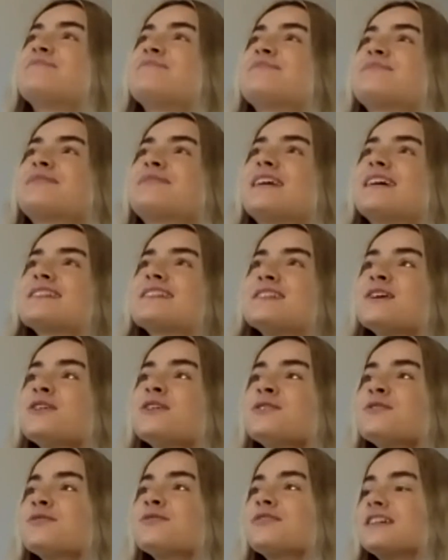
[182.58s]
There's
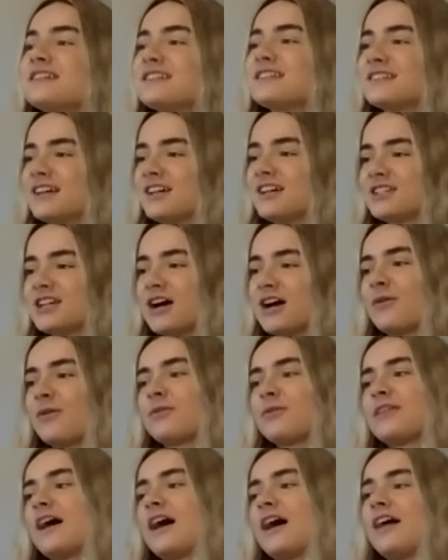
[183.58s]
no research out
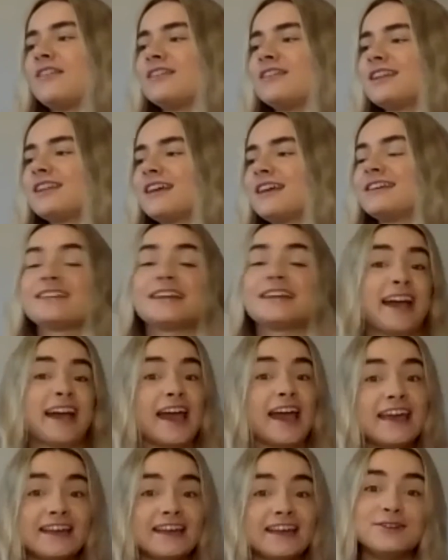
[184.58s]
there that is like
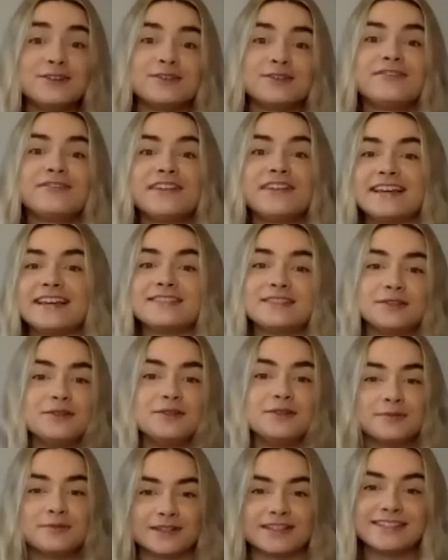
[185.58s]
in your face,
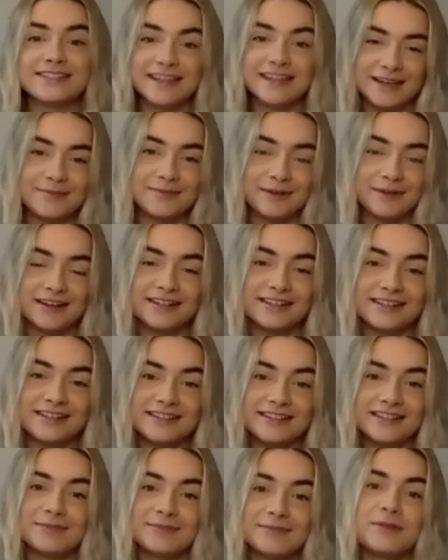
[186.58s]
you must take
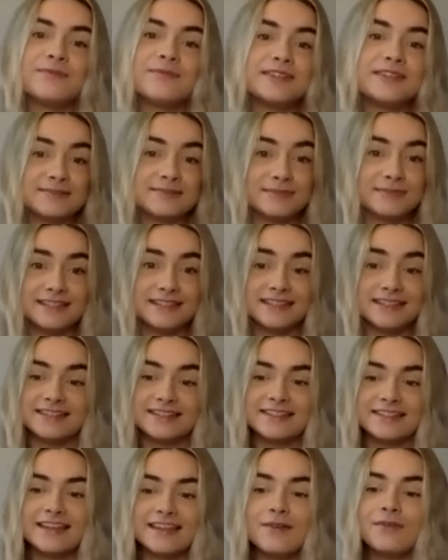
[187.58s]
magnesium and vitamin D
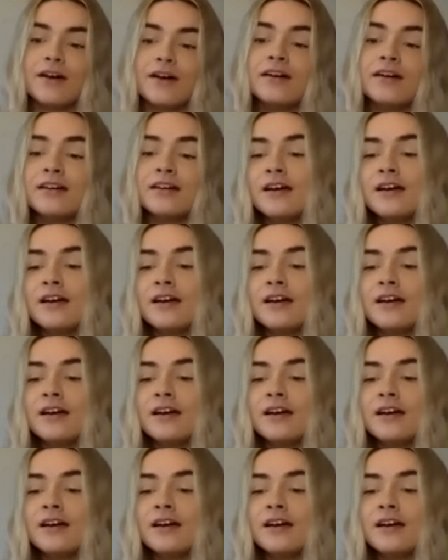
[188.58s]
together.